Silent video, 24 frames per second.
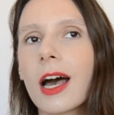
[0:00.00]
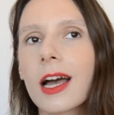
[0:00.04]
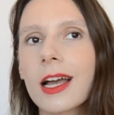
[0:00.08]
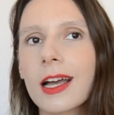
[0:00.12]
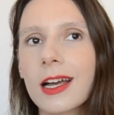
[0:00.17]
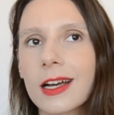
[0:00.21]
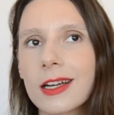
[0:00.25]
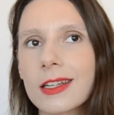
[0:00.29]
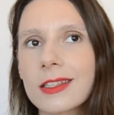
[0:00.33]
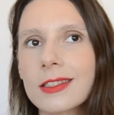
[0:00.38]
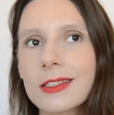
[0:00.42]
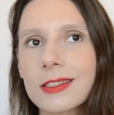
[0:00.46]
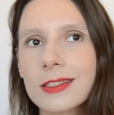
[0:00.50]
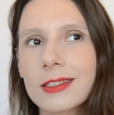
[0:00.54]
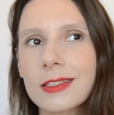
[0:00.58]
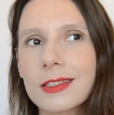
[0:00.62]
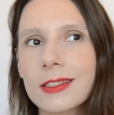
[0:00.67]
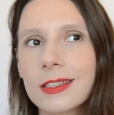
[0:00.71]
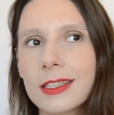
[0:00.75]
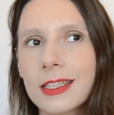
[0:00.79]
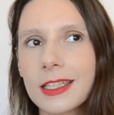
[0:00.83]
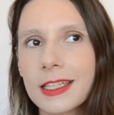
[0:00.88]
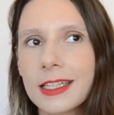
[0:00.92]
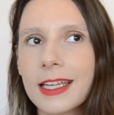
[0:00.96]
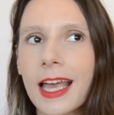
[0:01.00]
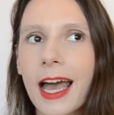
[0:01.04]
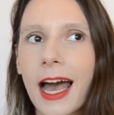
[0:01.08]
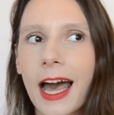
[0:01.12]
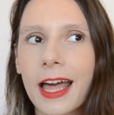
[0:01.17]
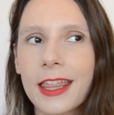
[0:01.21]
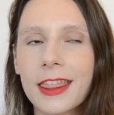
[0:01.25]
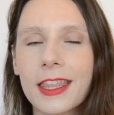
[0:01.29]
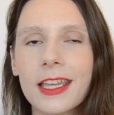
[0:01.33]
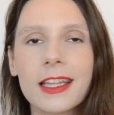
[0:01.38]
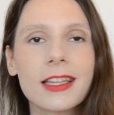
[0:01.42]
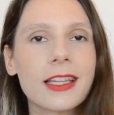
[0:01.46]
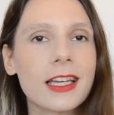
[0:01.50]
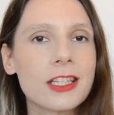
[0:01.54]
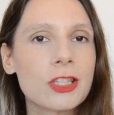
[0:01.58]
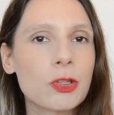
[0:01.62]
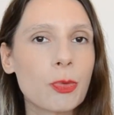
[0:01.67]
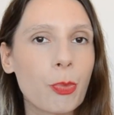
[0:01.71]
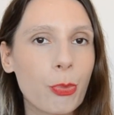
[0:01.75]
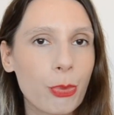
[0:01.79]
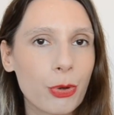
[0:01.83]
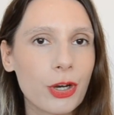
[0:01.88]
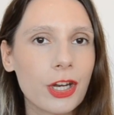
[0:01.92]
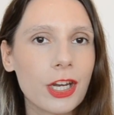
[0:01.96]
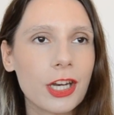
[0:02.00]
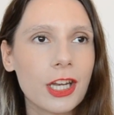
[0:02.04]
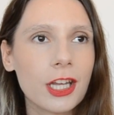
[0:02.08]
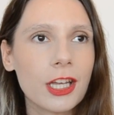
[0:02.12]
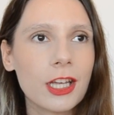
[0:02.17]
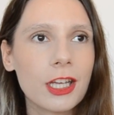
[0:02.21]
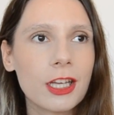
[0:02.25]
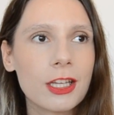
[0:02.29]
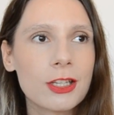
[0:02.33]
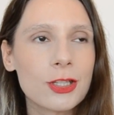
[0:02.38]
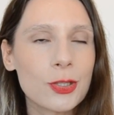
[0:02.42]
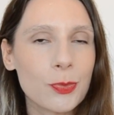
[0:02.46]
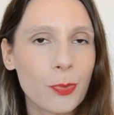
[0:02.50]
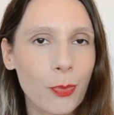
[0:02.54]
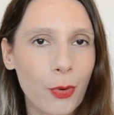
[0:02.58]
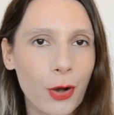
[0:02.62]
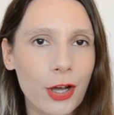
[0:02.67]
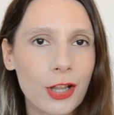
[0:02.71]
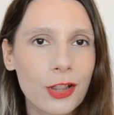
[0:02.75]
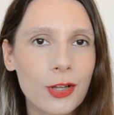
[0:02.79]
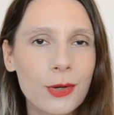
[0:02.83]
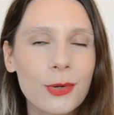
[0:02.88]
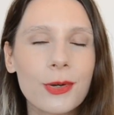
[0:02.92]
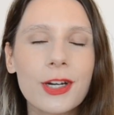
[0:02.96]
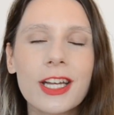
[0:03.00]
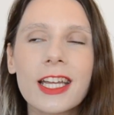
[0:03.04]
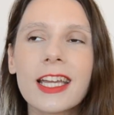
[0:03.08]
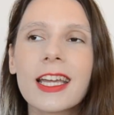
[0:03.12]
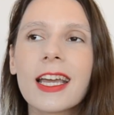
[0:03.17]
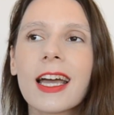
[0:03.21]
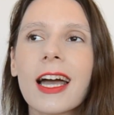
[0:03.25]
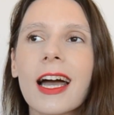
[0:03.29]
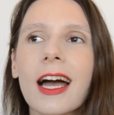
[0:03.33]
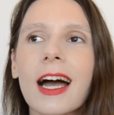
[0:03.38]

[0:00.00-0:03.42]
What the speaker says: because yeah, I think that's pretty spoilery.